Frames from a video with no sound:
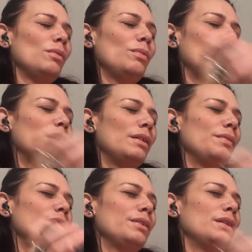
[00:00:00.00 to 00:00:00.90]
With your
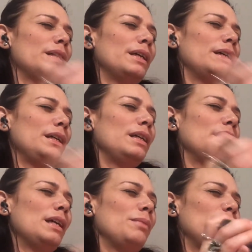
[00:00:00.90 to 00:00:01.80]
love and your light, give